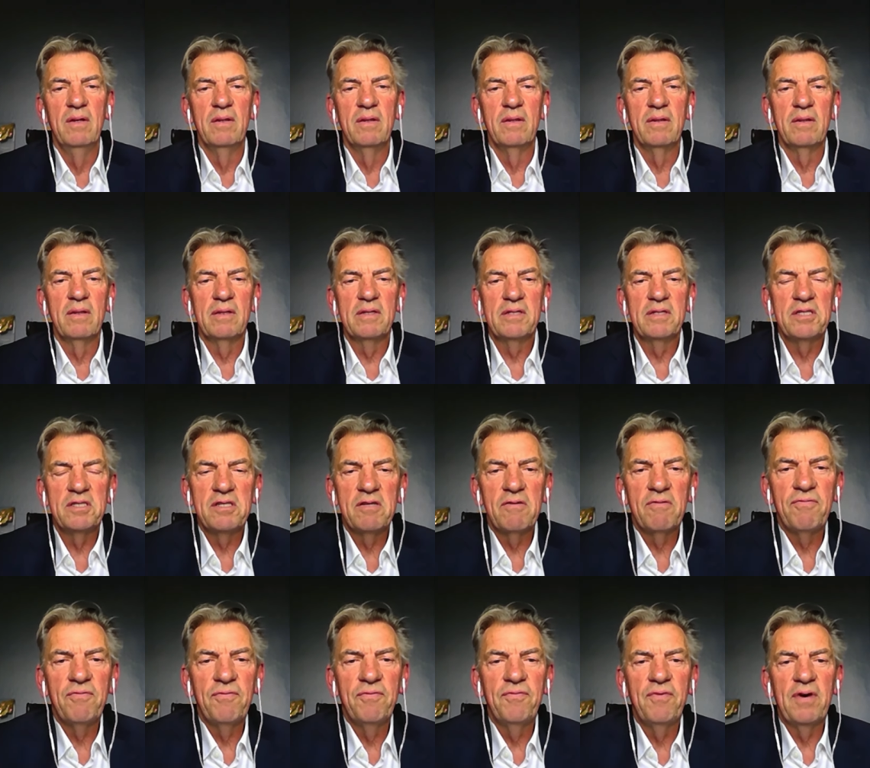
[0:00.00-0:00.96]
This is a
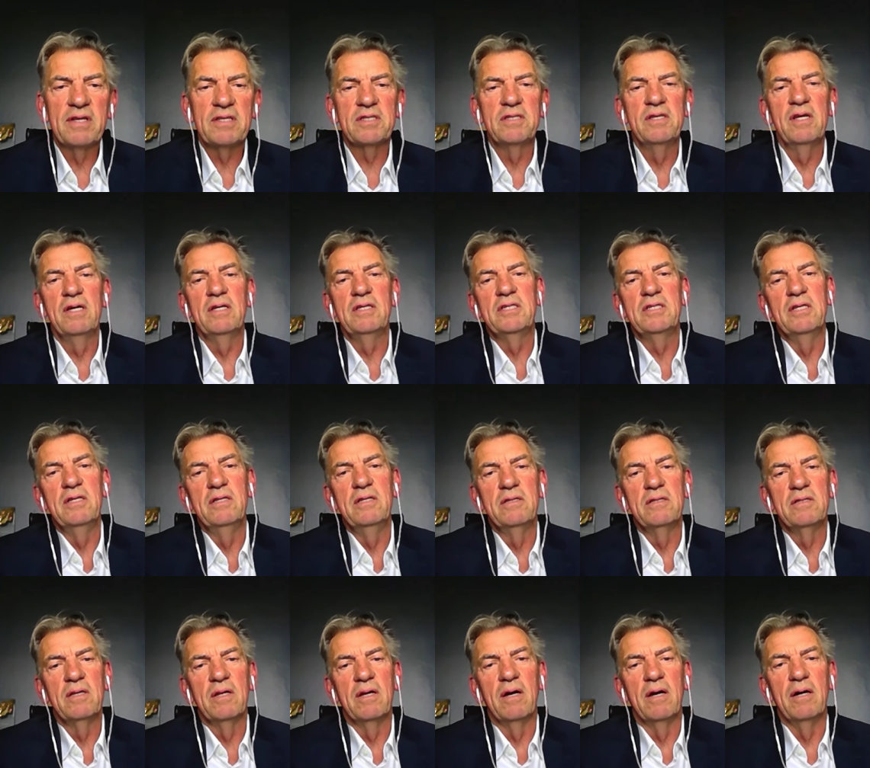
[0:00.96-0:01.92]

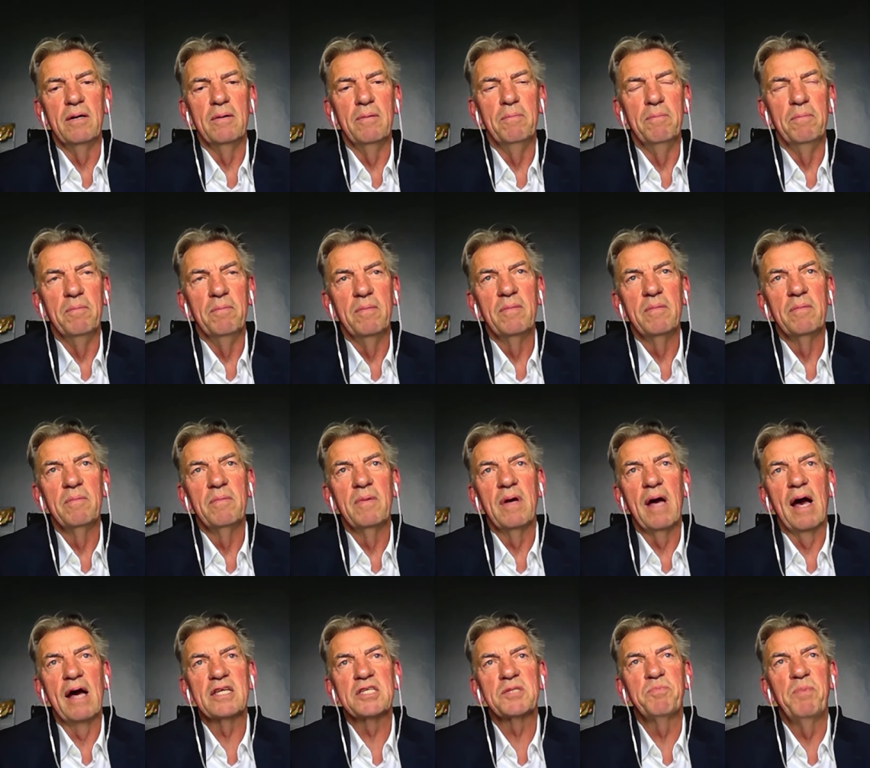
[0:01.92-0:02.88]
fascinating um,
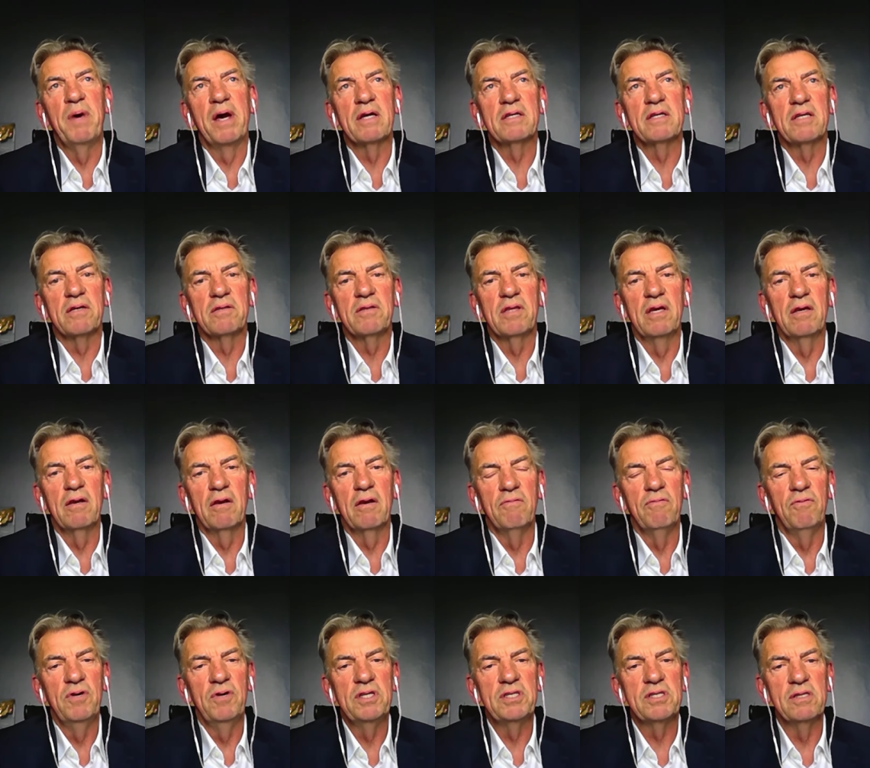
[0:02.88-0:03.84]
aspect, I think, of
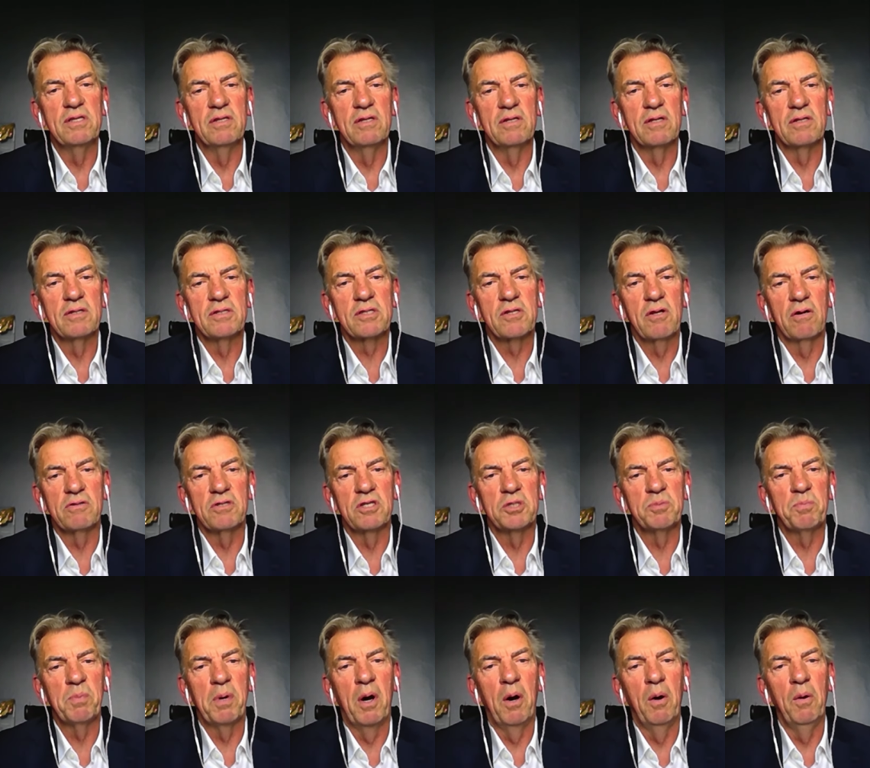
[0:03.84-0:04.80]
recent
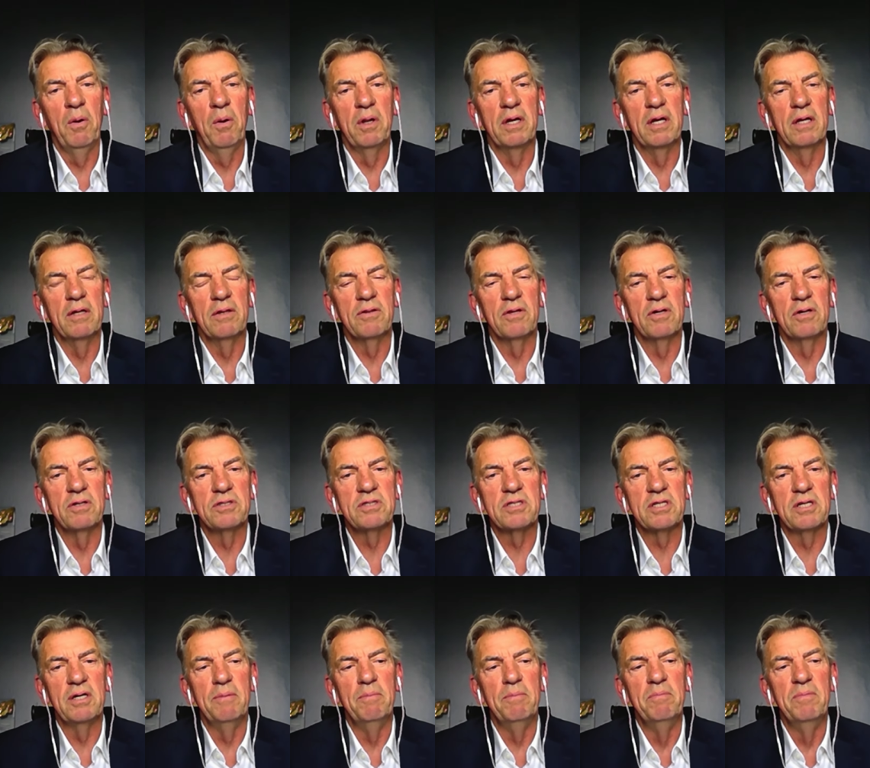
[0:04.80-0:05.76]
Scottish polling
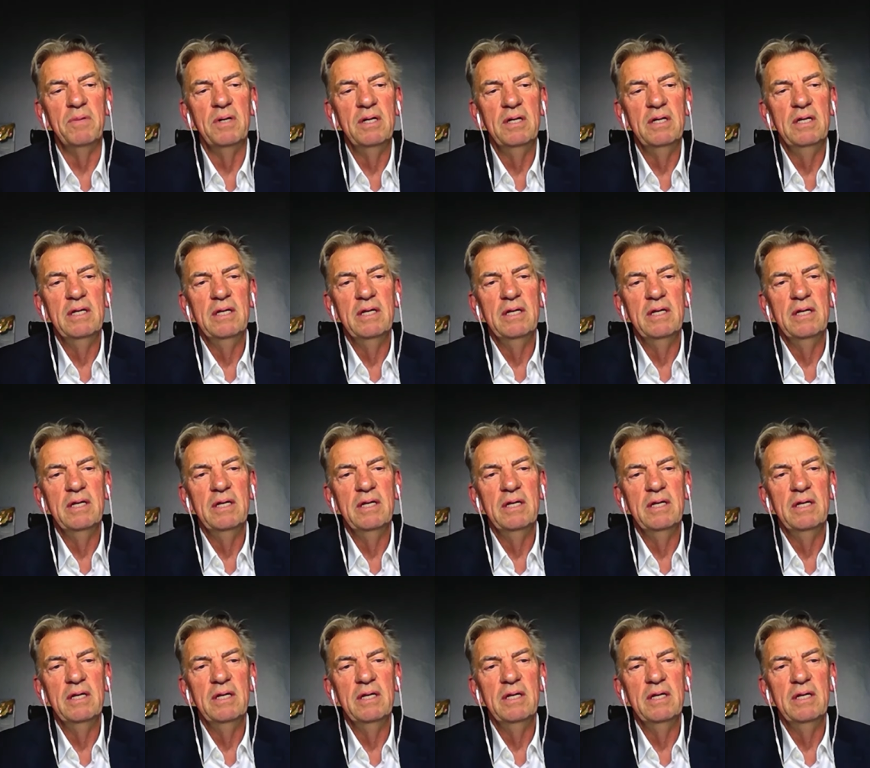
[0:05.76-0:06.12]
that um,